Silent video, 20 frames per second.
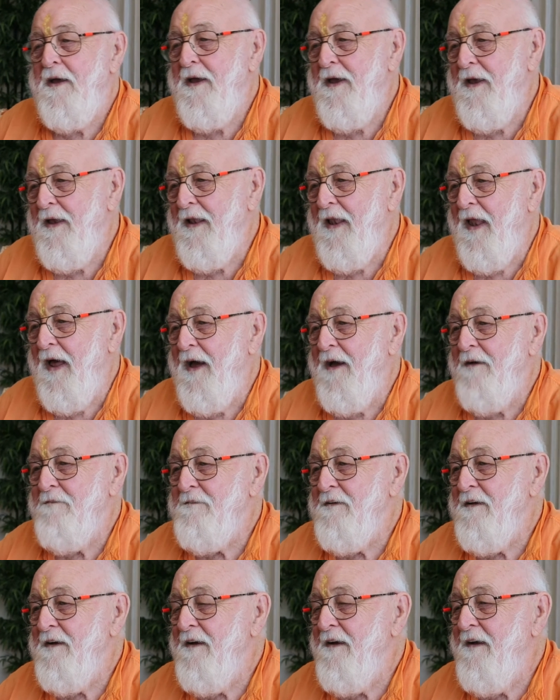He
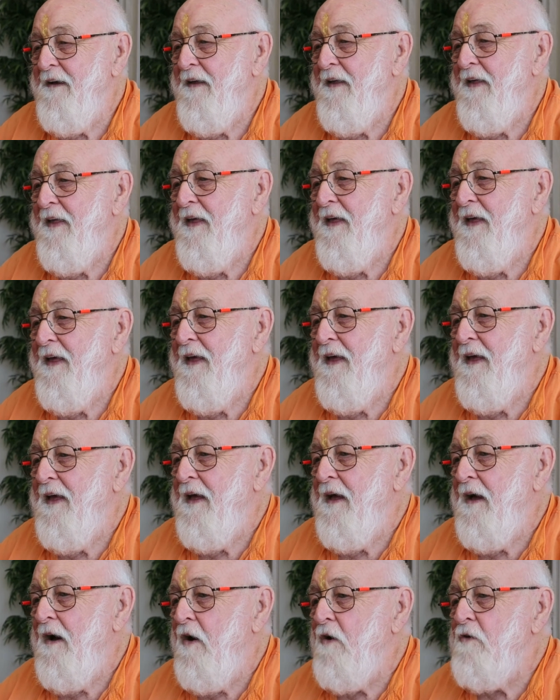laughed.
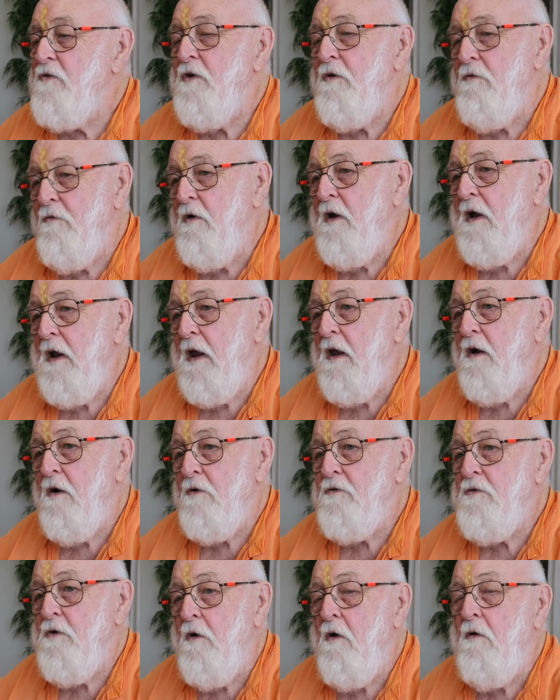I said, really?
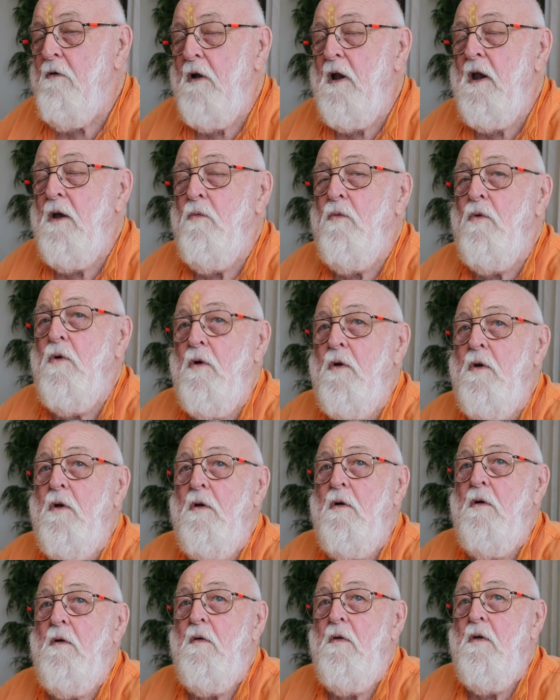I said, I really
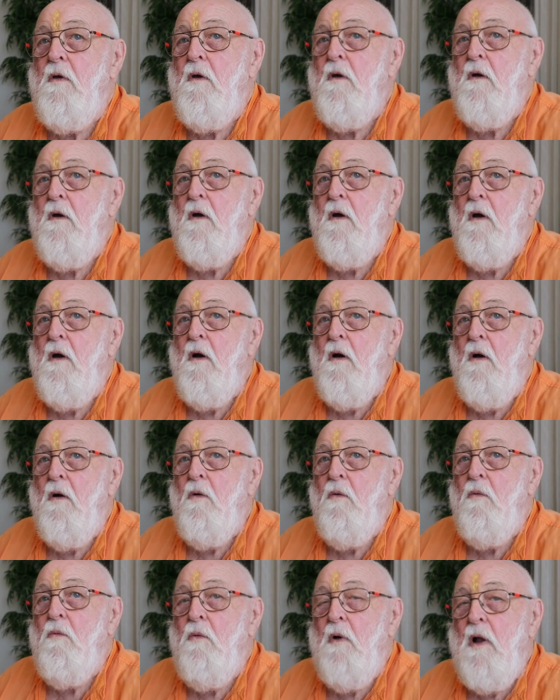would.
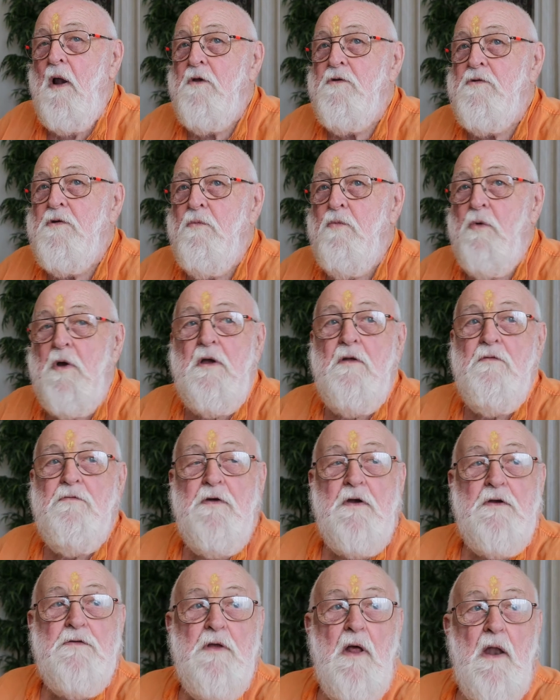Well, he said, we can
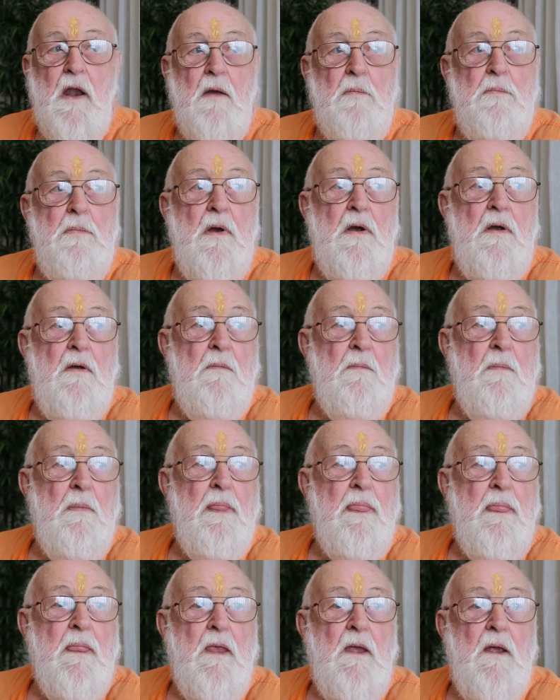fix that up.
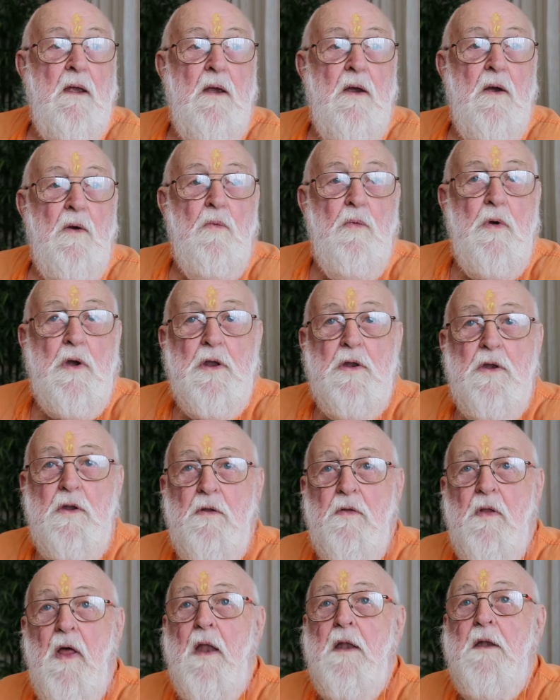We can
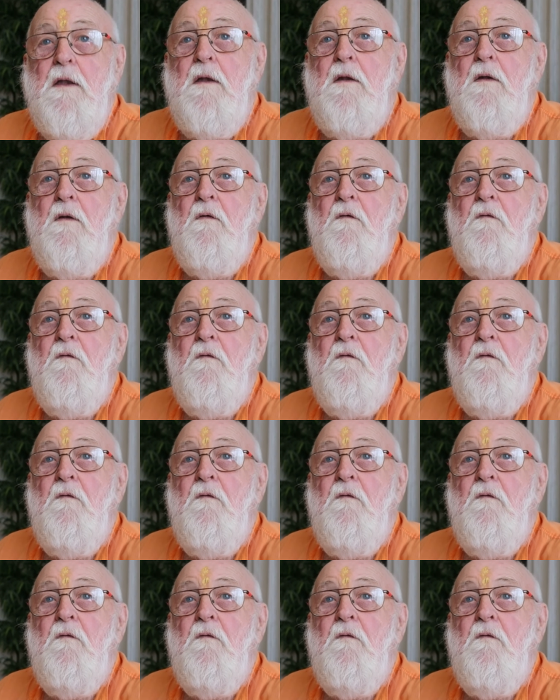do that.